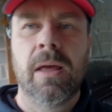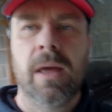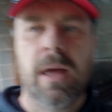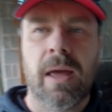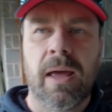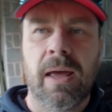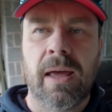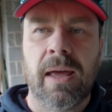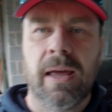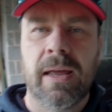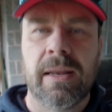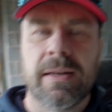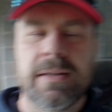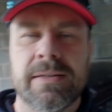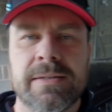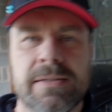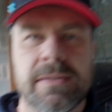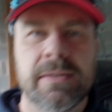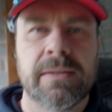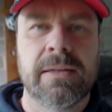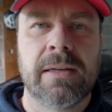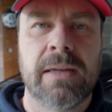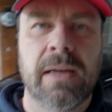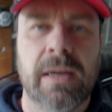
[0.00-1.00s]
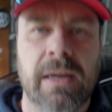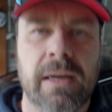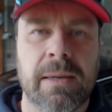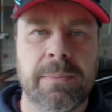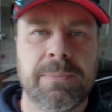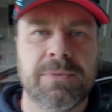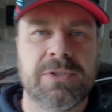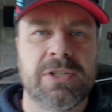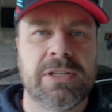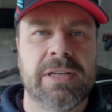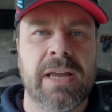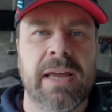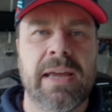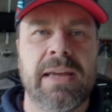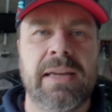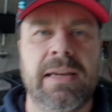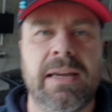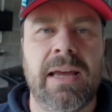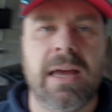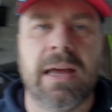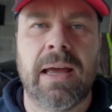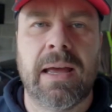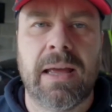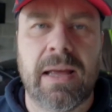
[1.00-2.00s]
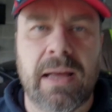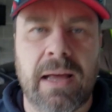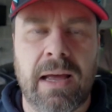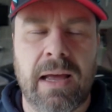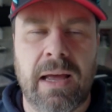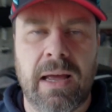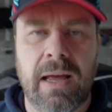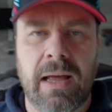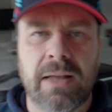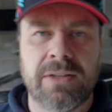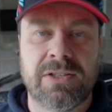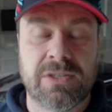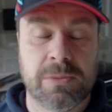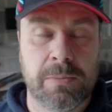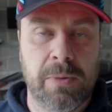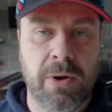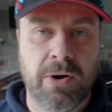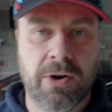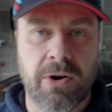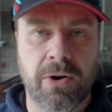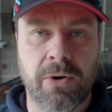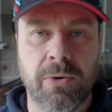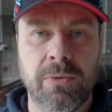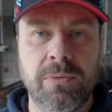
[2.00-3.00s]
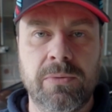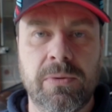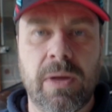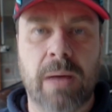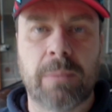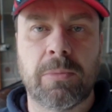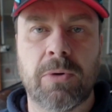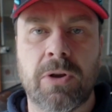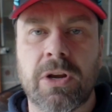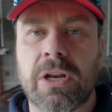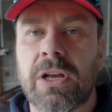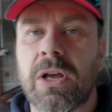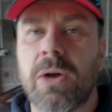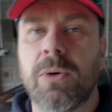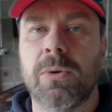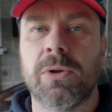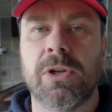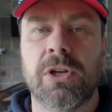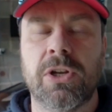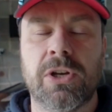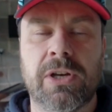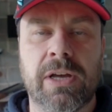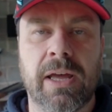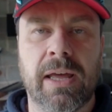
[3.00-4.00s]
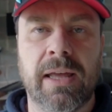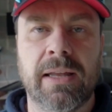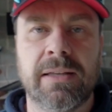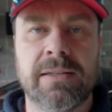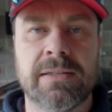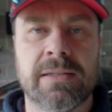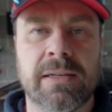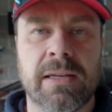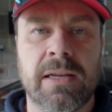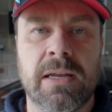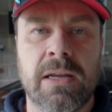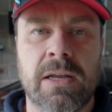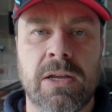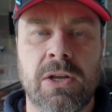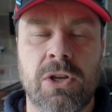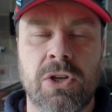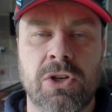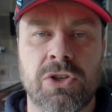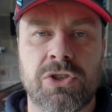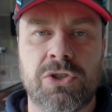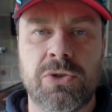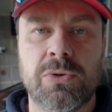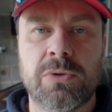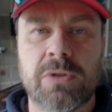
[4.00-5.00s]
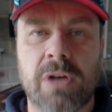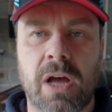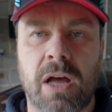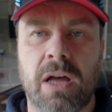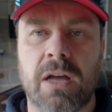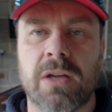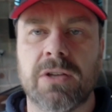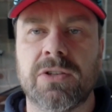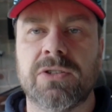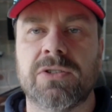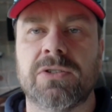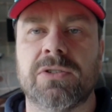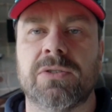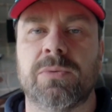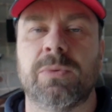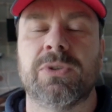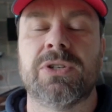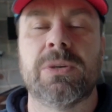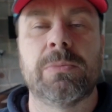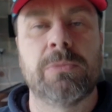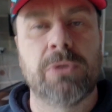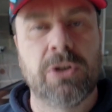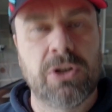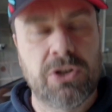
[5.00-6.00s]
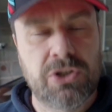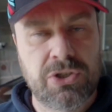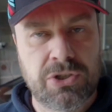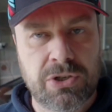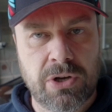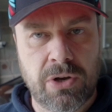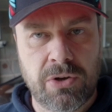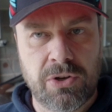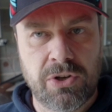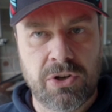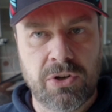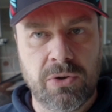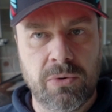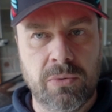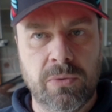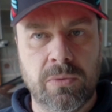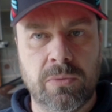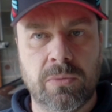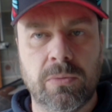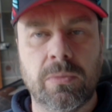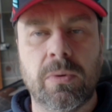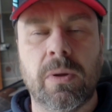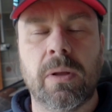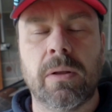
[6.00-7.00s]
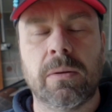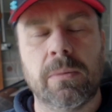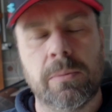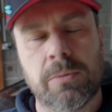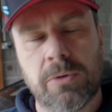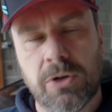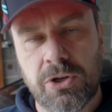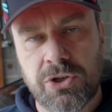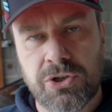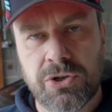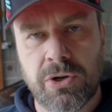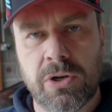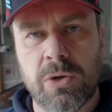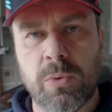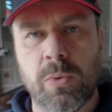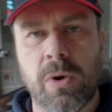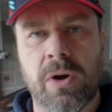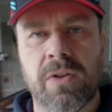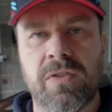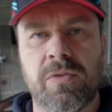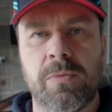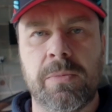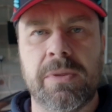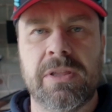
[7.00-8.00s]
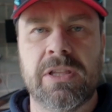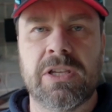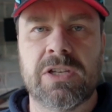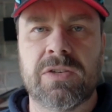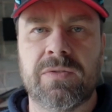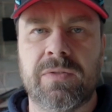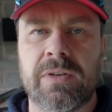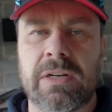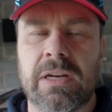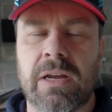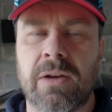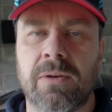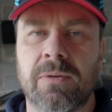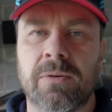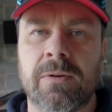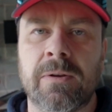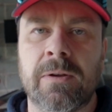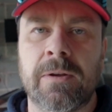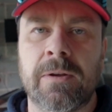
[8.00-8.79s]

And today and tomorrow I'm going to go and look at two cars which I'm going to show you. Well, I'm going to show you one of them in this video,